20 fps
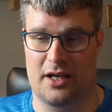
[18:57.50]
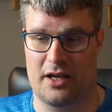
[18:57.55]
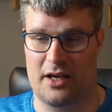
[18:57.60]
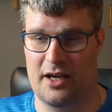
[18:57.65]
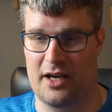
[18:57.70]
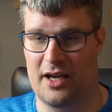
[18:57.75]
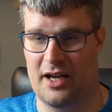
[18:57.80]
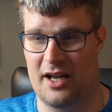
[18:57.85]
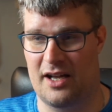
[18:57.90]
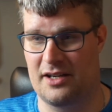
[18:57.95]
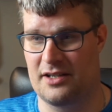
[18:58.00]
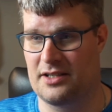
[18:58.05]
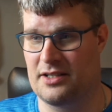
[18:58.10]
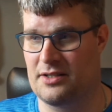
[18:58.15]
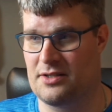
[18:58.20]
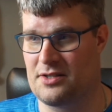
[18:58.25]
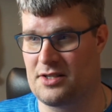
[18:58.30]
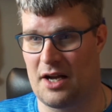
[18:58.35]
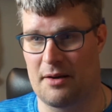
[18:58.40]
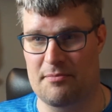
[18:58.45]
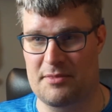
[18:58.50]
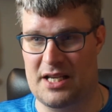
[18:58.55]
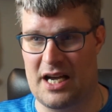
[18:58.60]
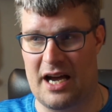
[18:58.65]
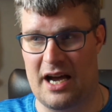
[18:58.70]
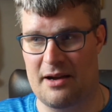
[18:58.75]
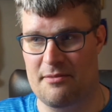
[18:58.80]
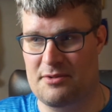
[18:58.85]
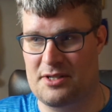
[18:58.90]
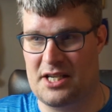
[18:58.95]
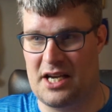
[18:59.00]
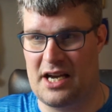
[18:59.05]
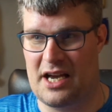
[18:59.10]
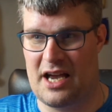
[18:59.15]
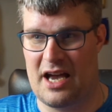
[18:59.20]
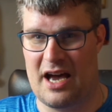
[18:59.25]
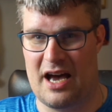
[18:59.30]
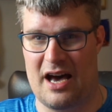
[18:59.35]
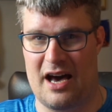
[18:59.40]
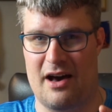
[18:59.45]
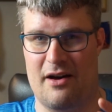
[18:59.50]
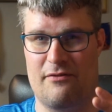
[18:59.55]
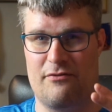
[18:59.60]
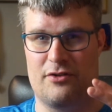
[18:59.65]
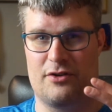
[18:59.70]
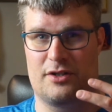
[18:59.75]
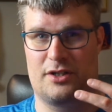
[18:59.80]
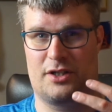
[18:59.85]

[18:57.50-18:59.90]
And sometimes I have